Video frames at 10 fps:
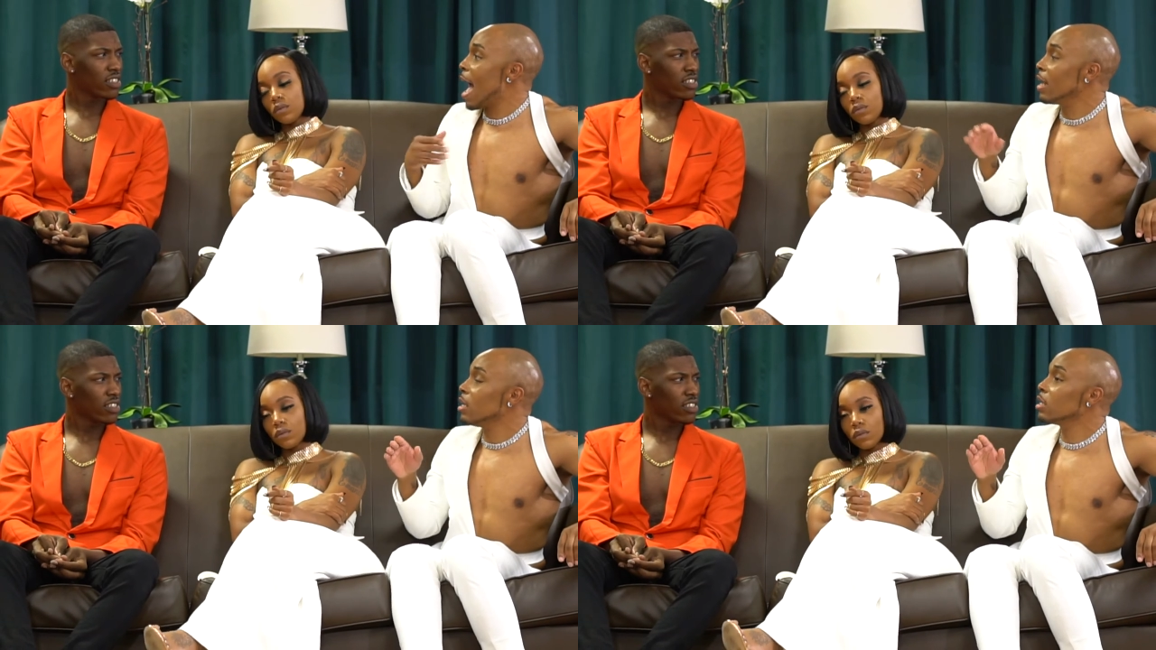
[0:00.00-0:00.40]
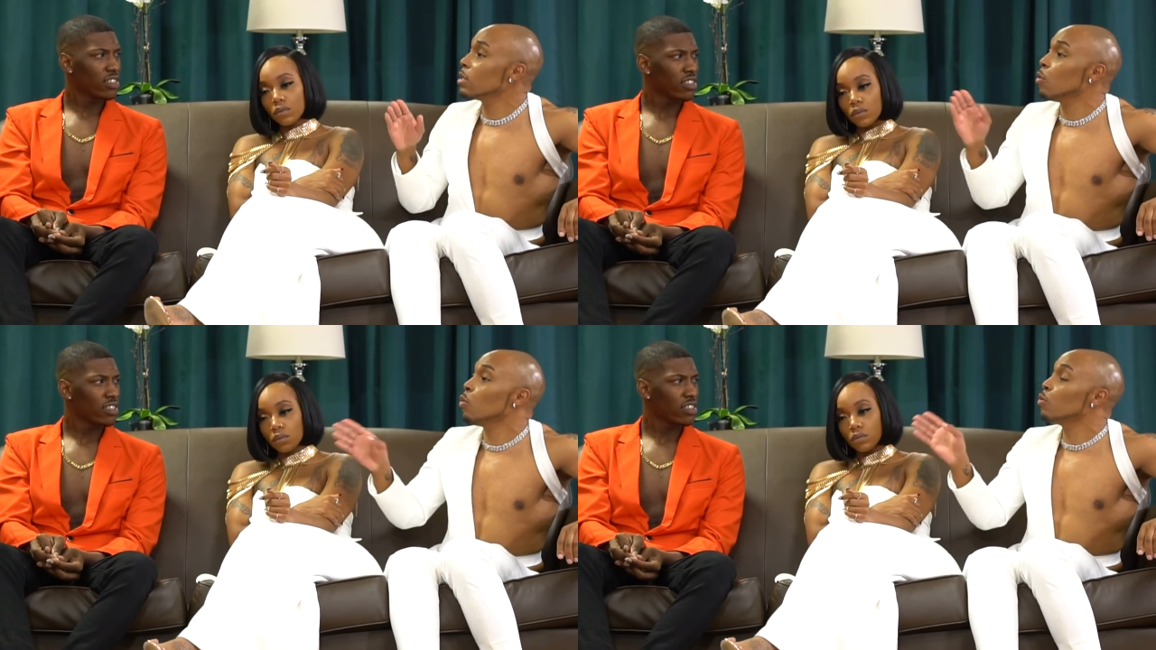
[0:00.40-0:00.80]
Speaker 1: I didn't.
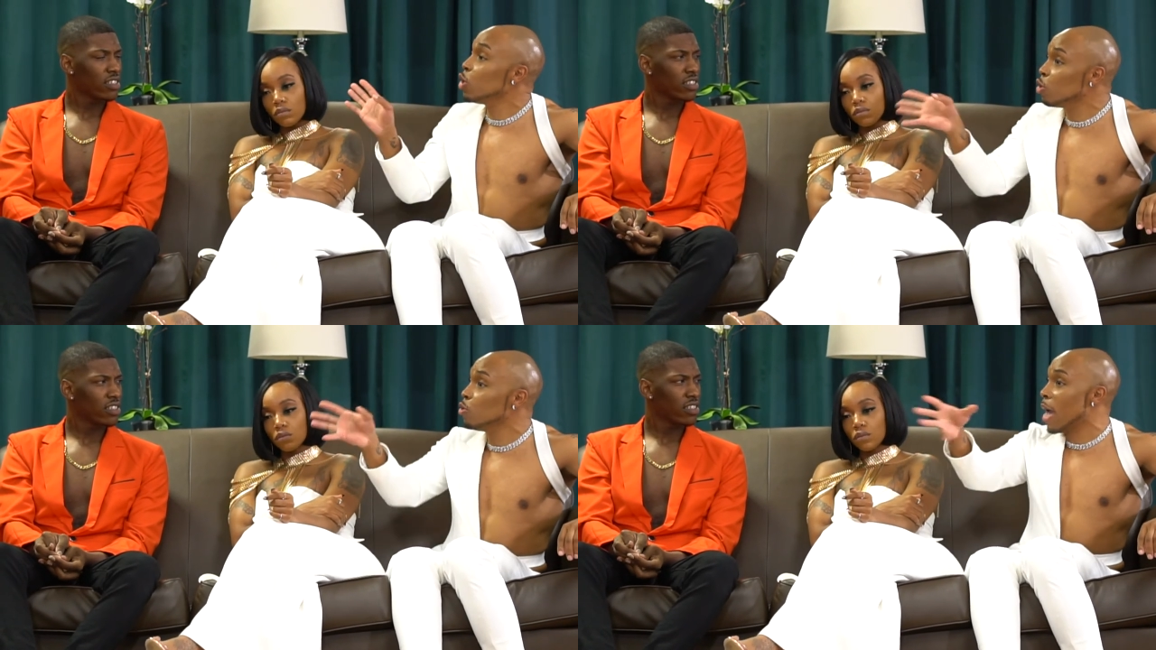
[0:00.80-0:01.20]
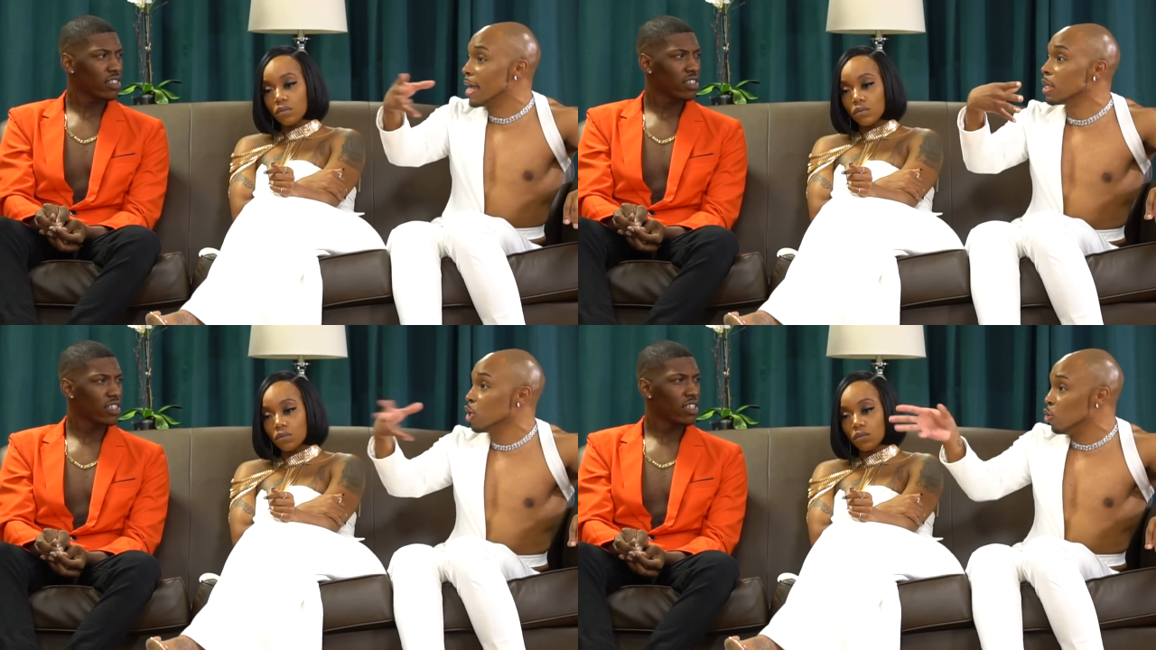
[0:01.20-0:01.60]
You
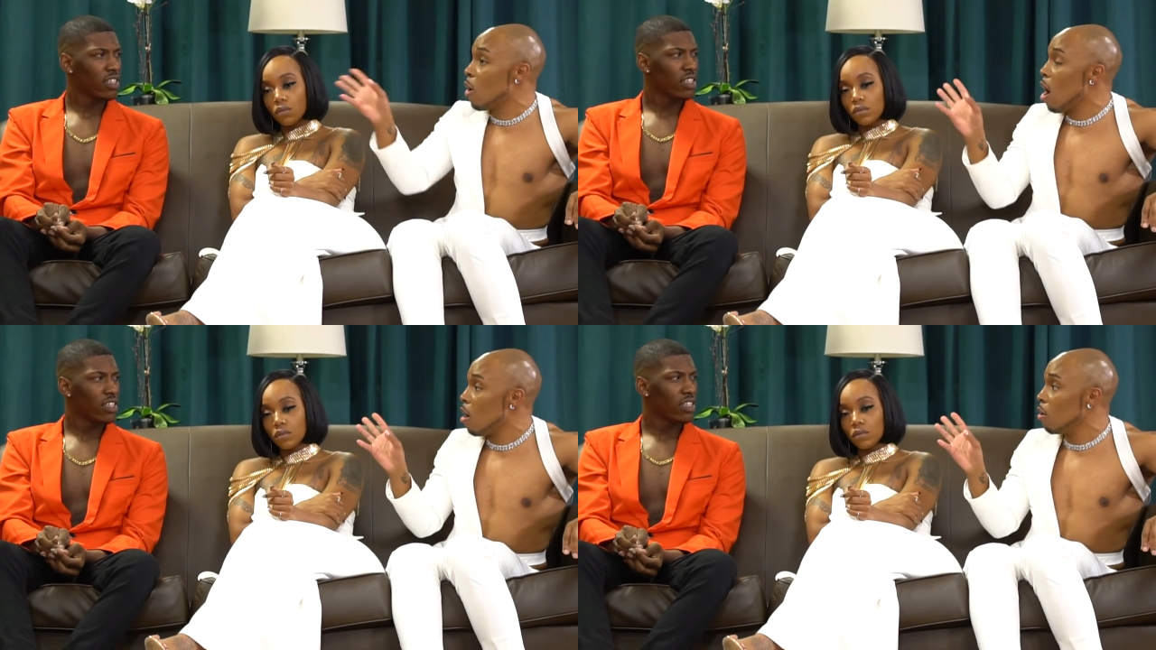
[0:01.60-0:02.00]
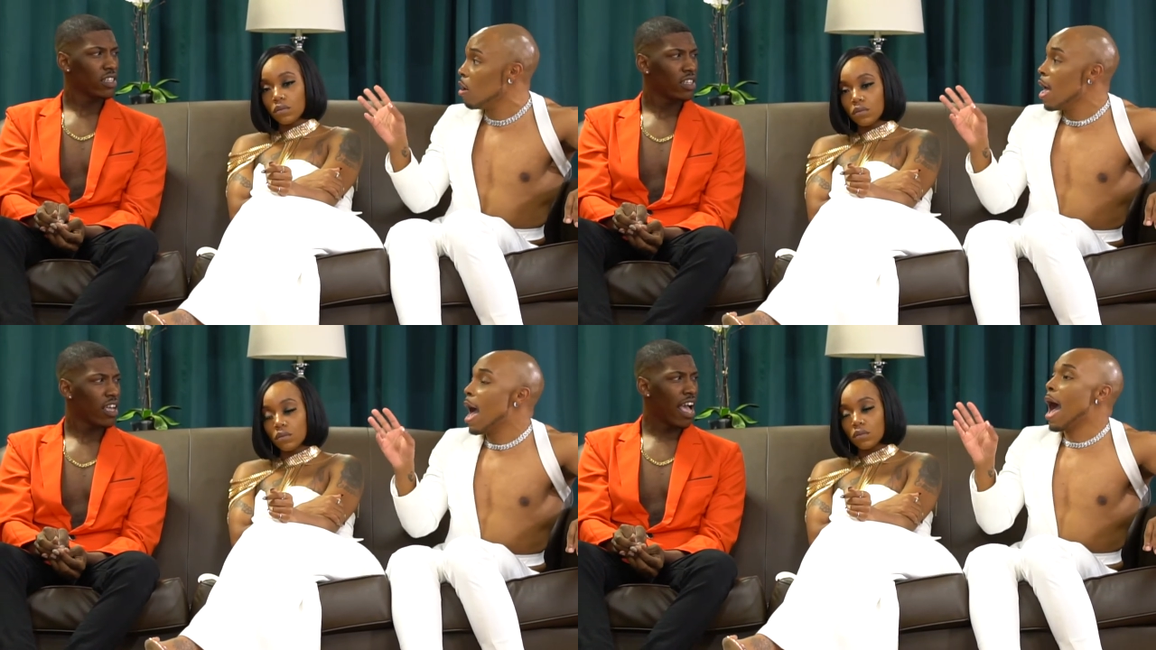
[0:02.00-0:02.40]
as in you okay. all.
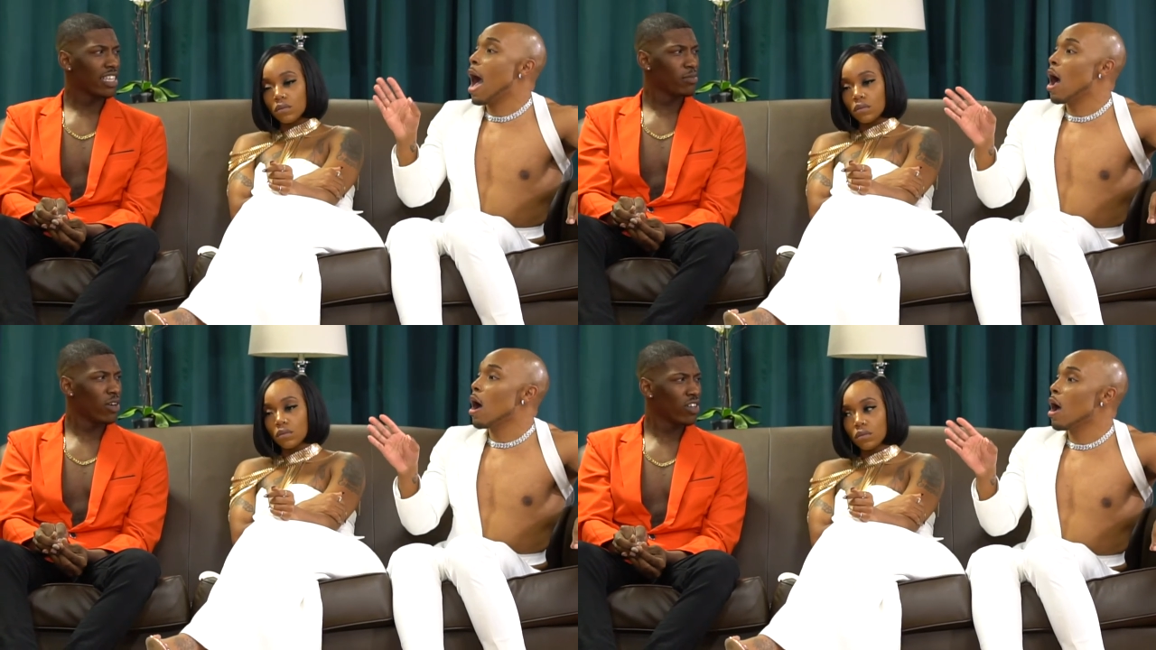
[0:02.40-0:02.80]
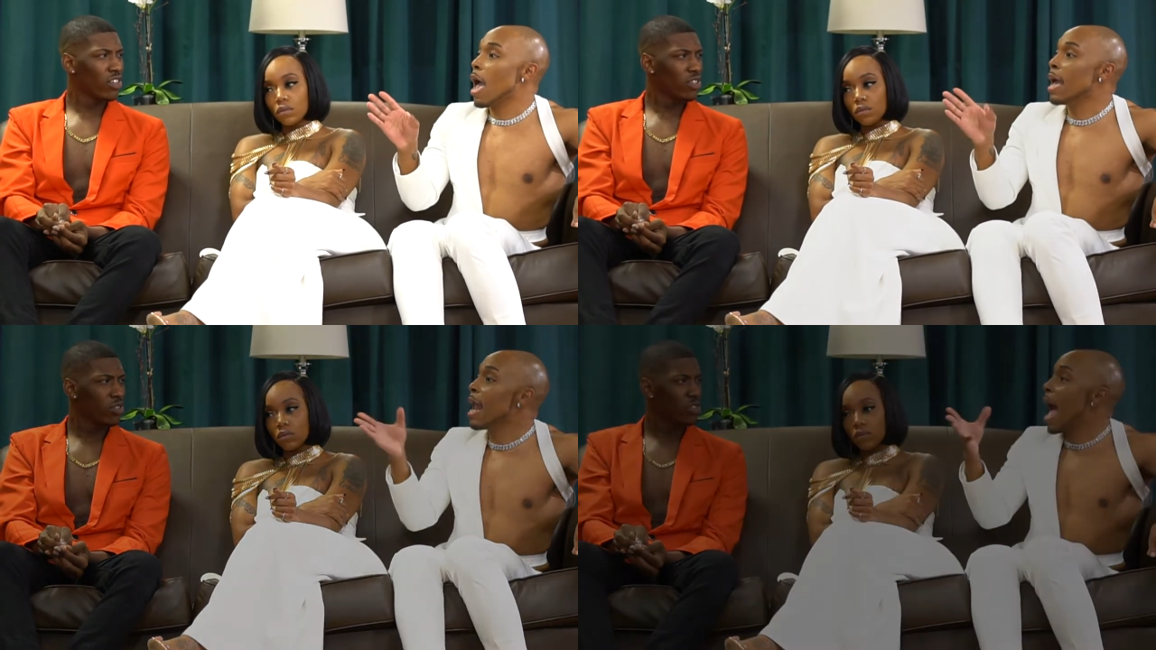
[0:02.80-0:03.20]
And that's true. I spoke on and